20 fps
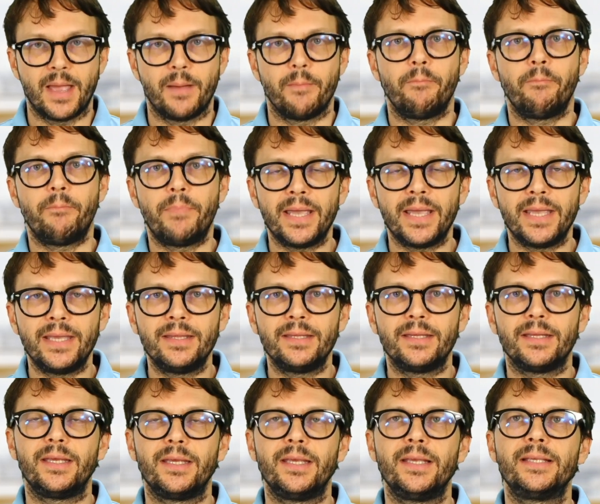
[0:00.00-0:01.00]
Pain
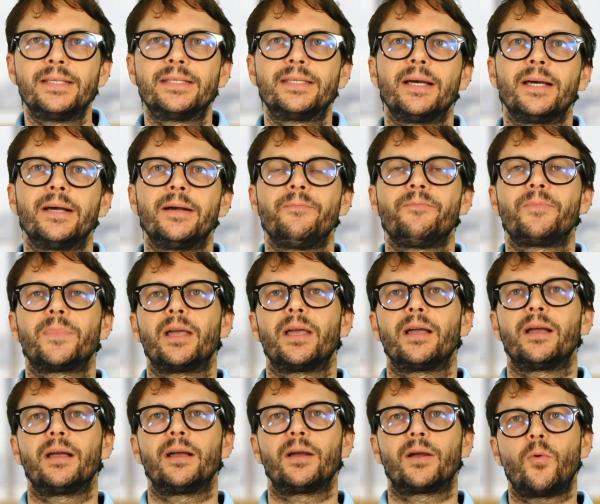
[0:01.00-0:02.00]
is
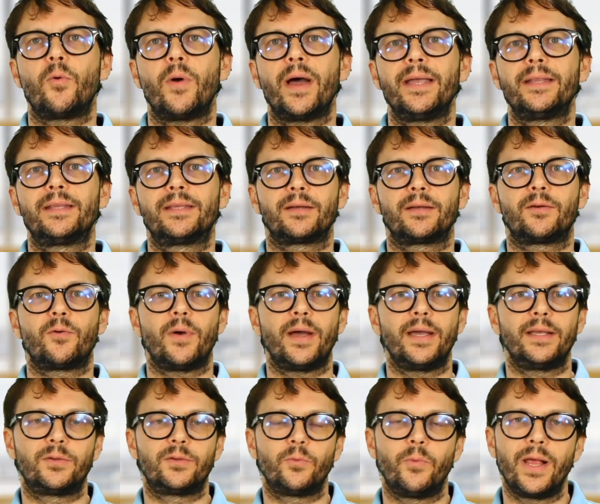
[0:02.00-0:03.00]

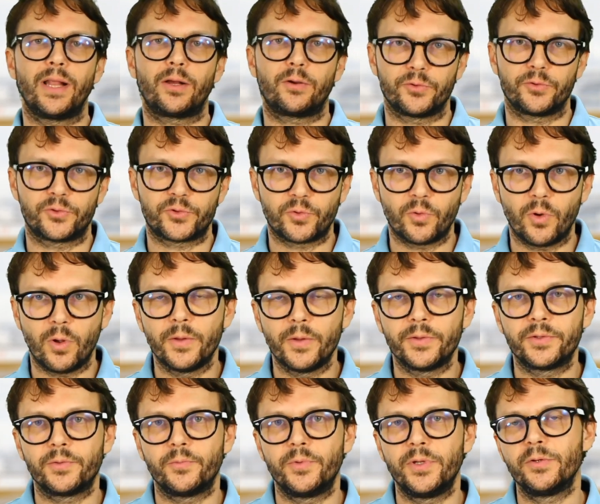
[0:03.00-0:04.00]
quite well controlled.
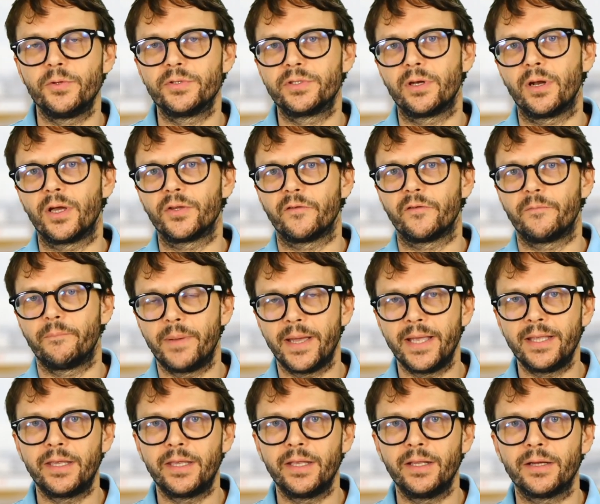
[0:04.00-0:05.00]
We use a lot of
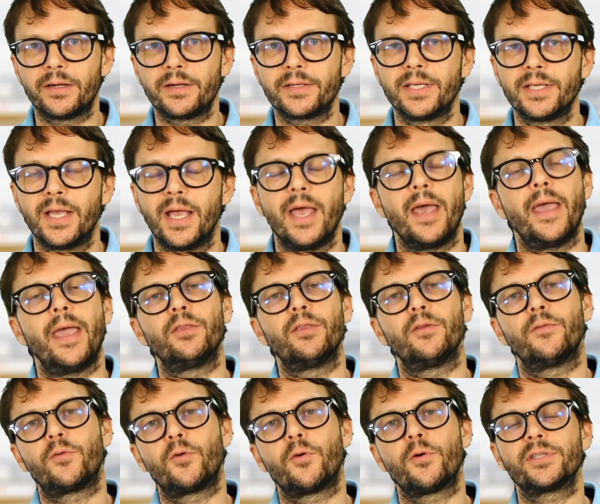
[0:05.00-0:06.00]
painkillers, and of
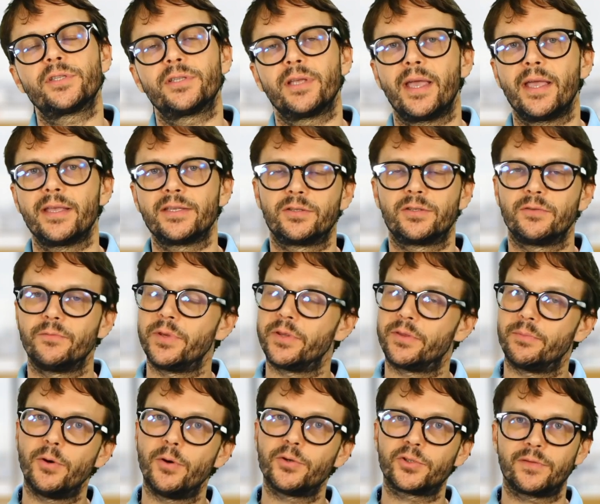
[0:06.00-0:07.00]
course, as with
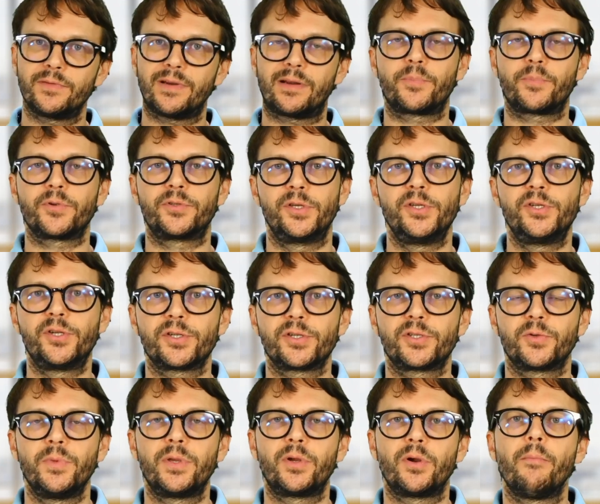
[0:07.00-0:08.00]
most of our procedures,
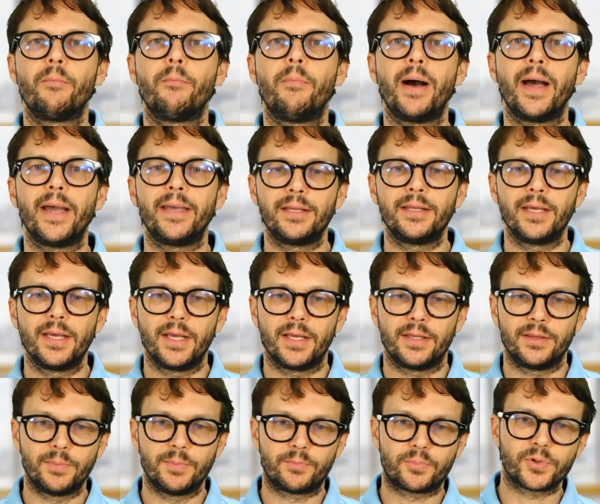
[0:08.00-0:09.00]
we combine
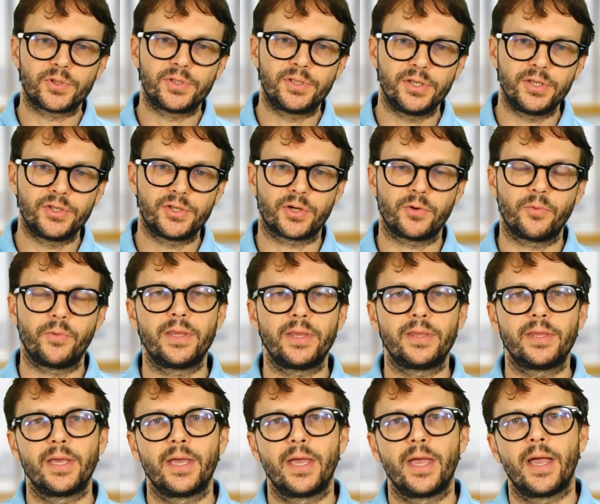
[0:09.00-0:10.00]
the procedure with
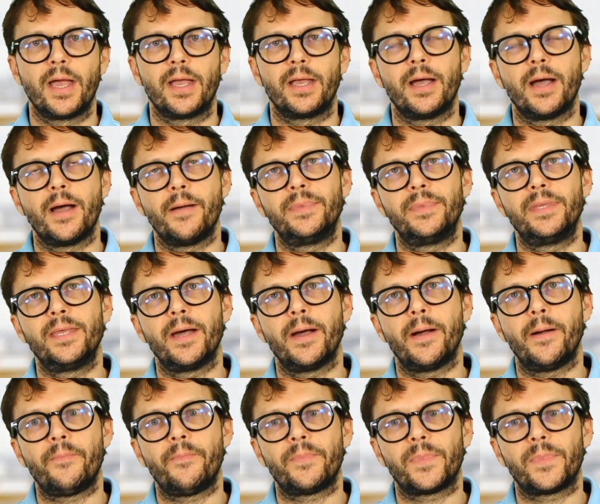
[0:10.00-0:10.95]
the